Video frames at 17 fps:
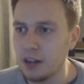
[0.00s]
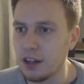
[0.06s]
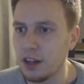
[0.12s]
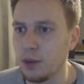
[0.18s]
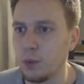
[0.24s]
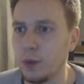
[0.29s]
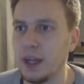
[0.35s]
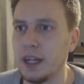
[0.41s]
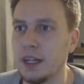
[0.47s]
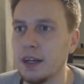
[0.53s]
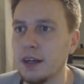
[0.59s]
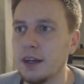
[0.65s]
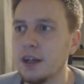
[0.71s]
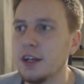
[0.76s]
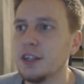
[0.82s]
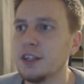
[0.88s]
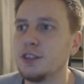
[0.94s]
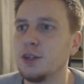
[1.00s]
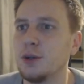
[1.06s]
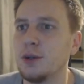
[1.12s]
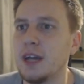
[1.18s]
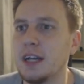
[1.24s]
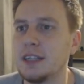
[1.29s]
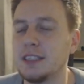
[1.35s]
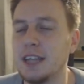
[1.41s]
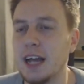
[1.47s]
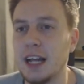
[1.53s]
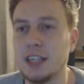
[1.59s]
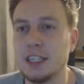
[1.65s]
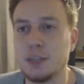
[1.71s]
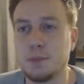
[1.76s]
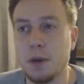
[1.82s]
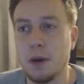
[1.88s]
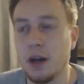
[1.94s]
another win to their
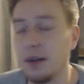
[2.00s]
tallies.